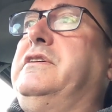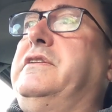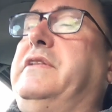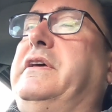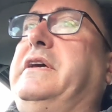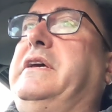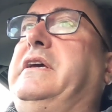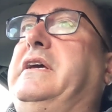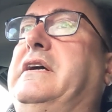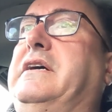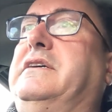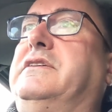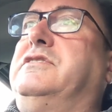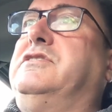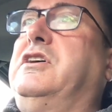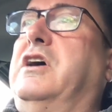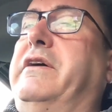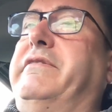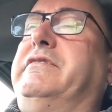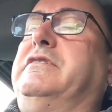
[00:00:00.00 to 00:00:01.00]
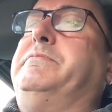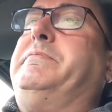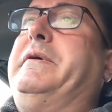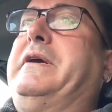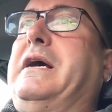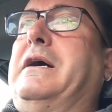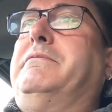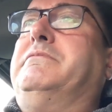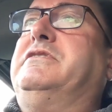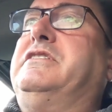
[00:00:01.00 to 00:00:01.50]
that the uh, service
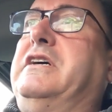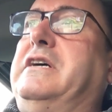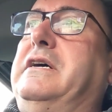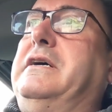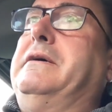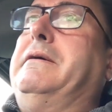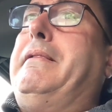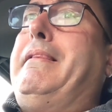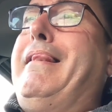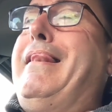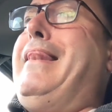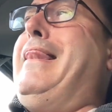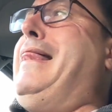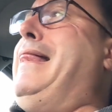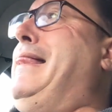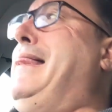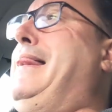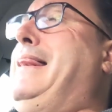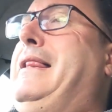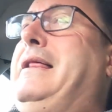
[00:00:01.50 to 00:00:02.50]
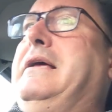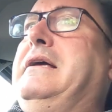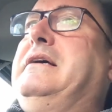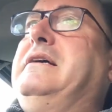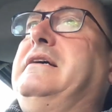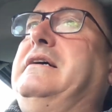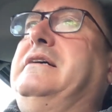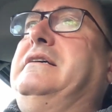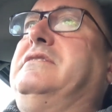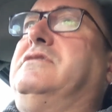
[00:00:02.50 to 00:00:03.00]
becomes a,
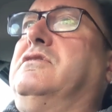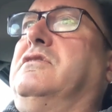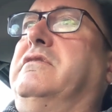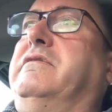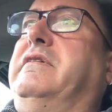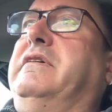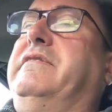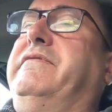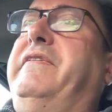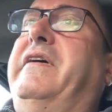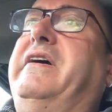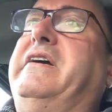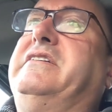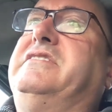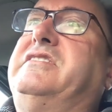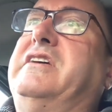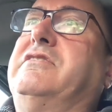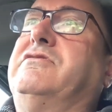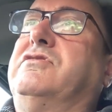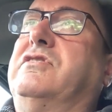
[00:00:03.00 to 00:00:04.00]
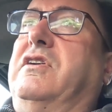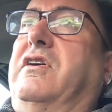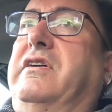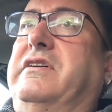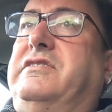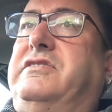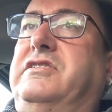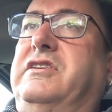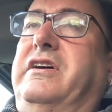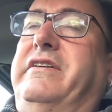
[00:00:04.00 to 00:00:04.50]
a, sort of a very
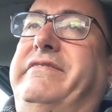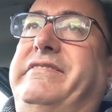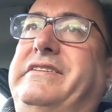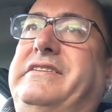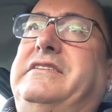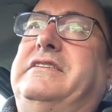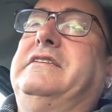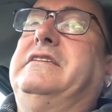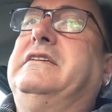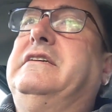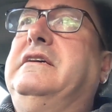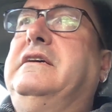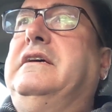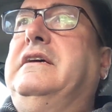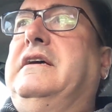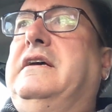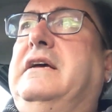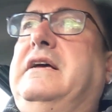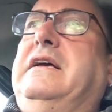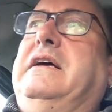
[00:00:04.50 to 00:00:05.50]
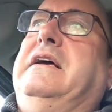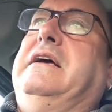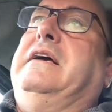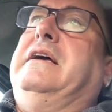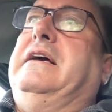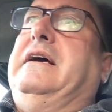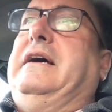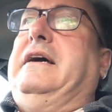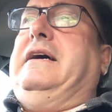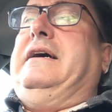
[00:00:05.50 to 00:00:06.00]
centralised service,
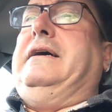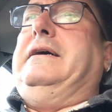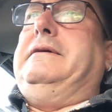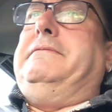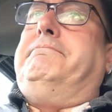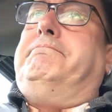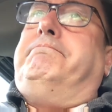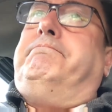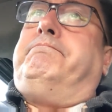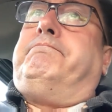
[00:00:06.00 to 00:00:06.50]
um,